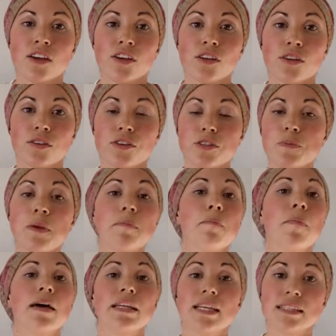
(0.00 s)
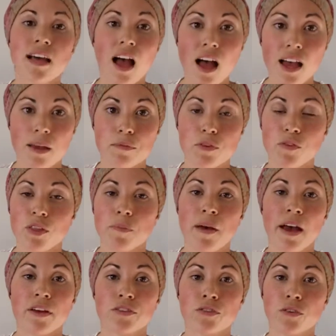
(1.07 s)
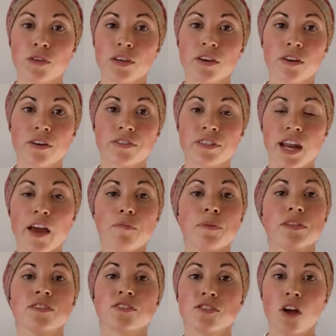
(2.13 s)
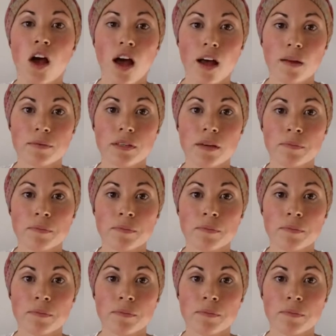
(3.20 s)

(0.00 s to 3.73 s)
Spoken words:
you know, there's been many times over the past few years that I've been stopped.